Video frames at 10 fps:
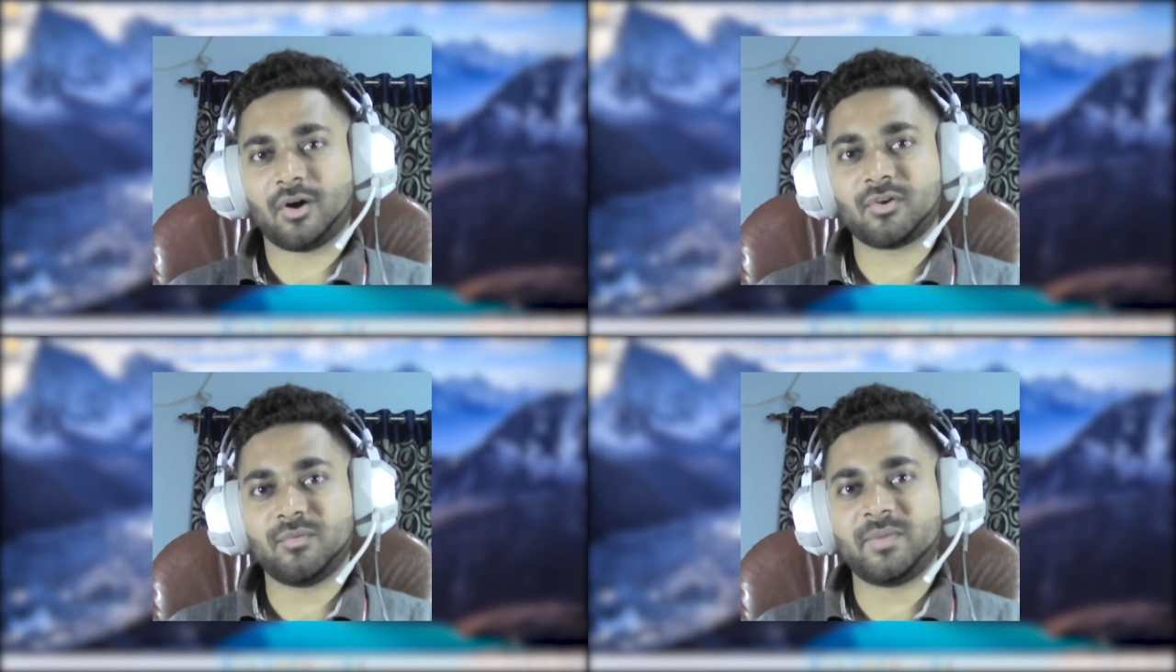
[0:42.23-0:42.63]

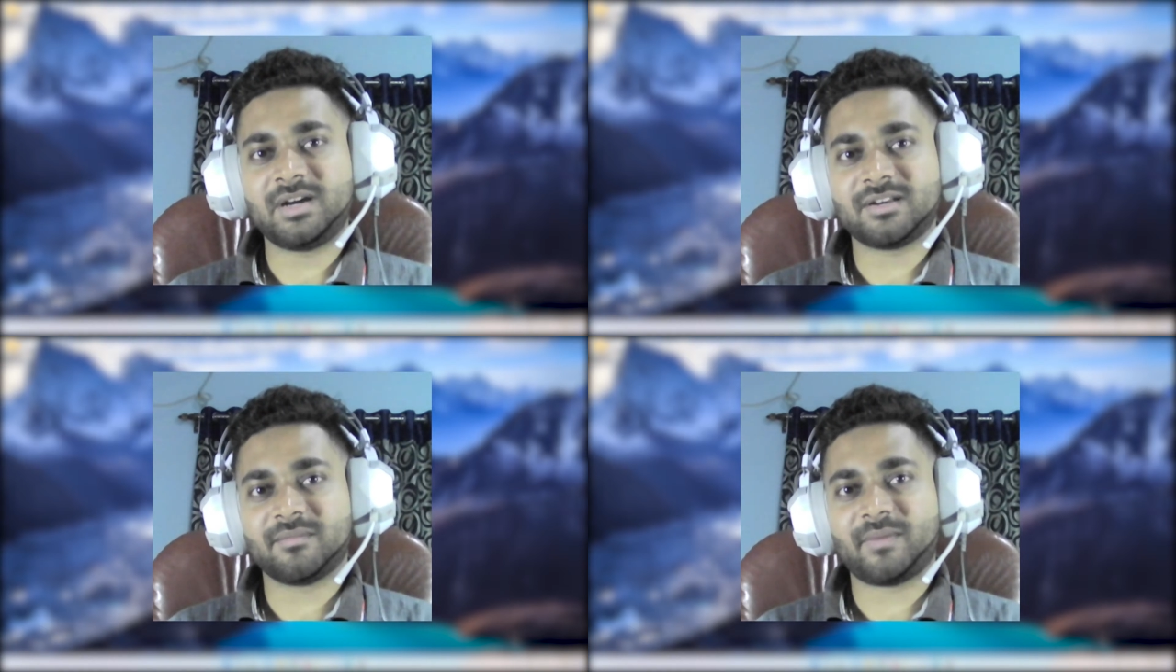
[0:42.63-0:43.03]

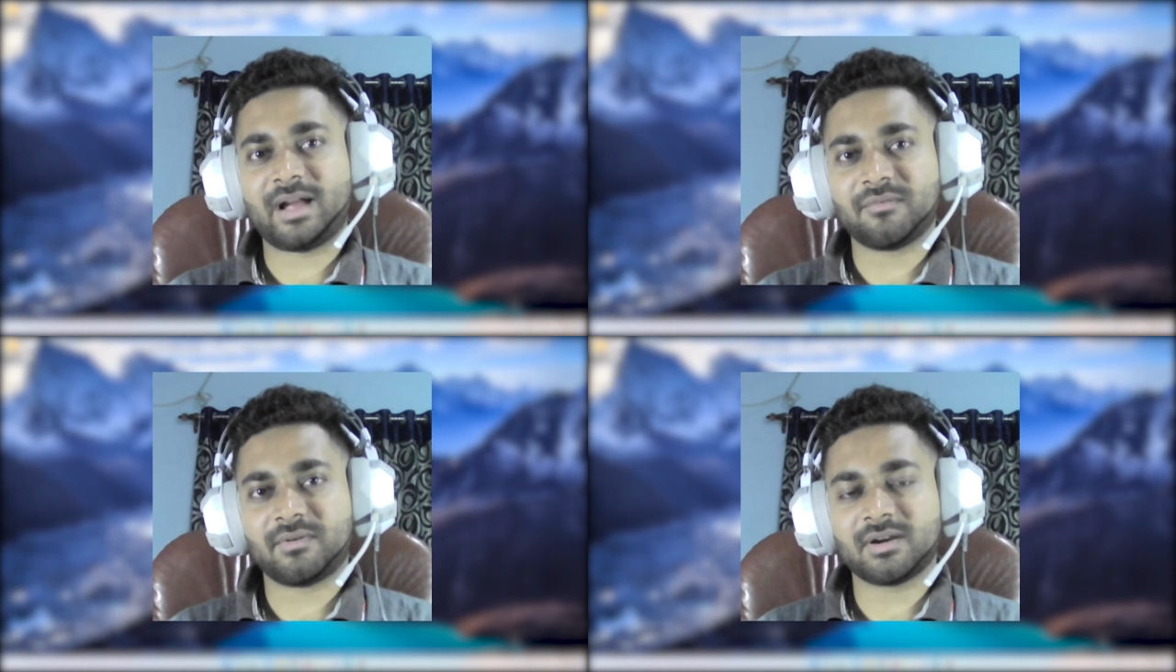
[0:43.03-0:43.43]
document
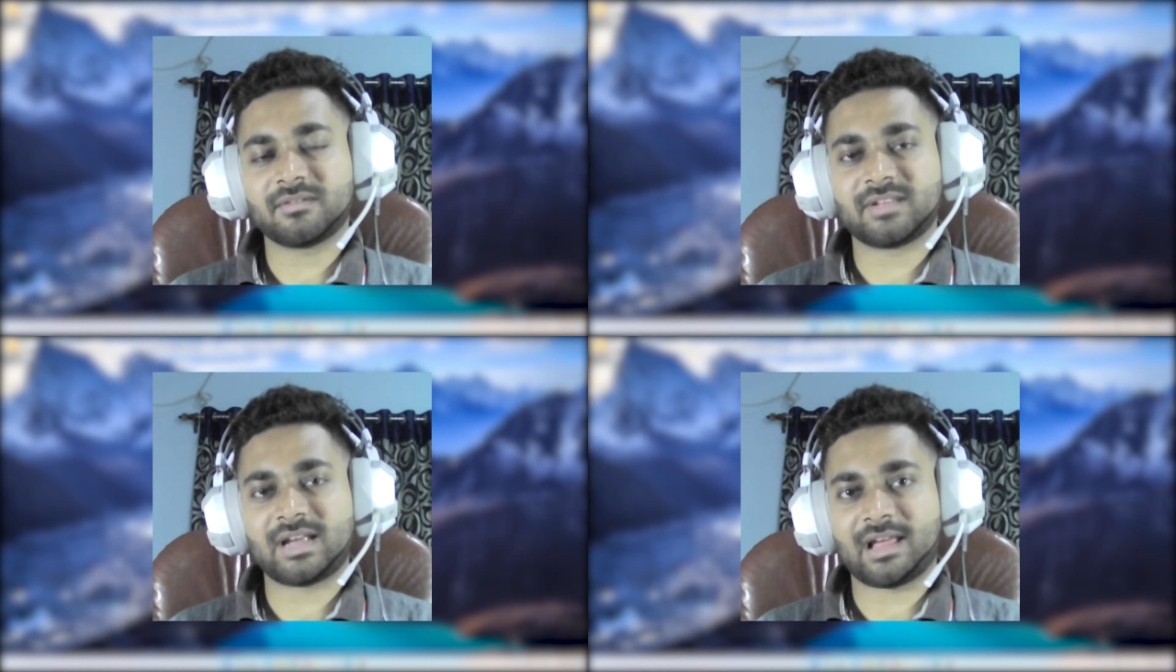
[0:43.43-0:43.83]
my
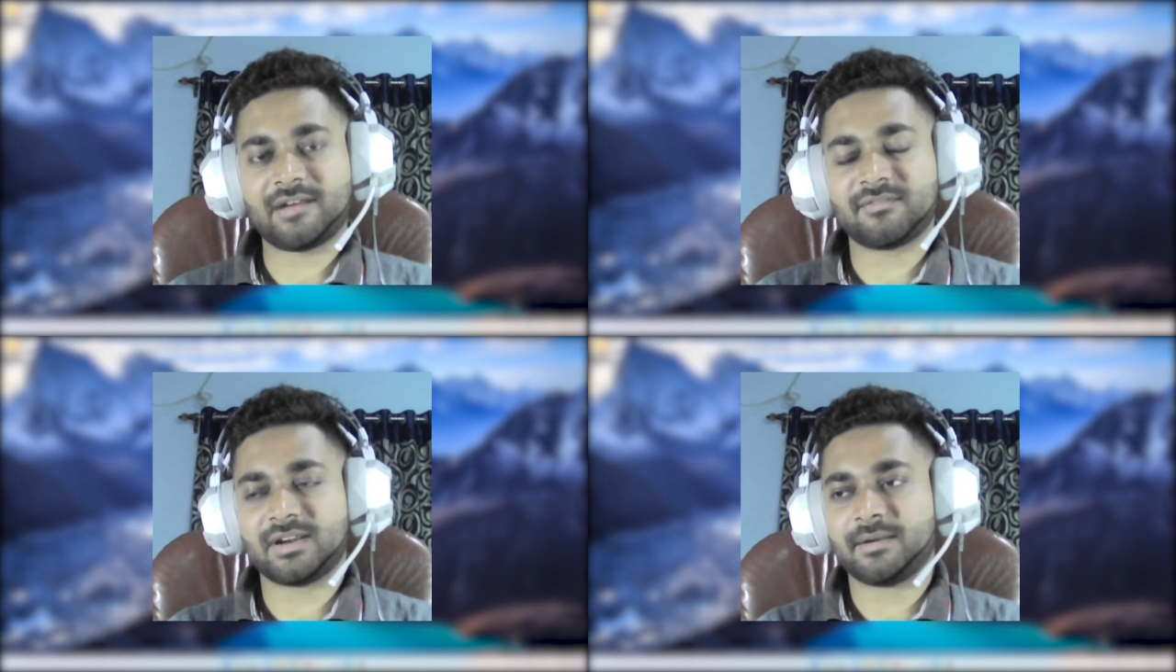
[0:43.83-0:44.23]
work that
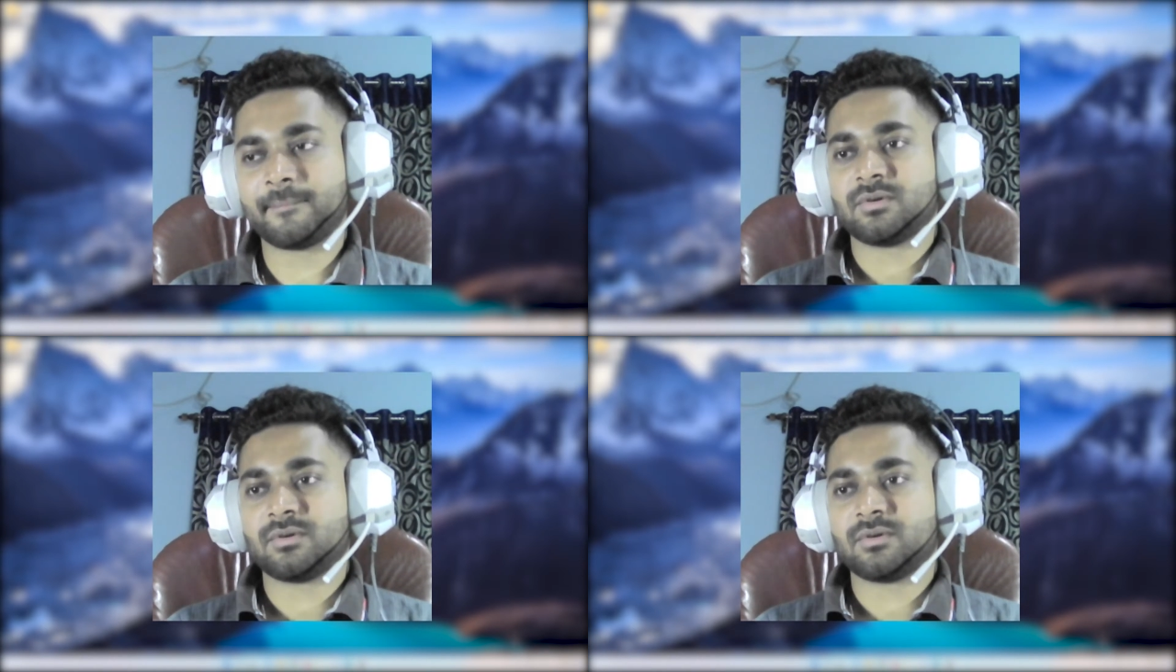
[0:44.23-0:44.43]
I have done.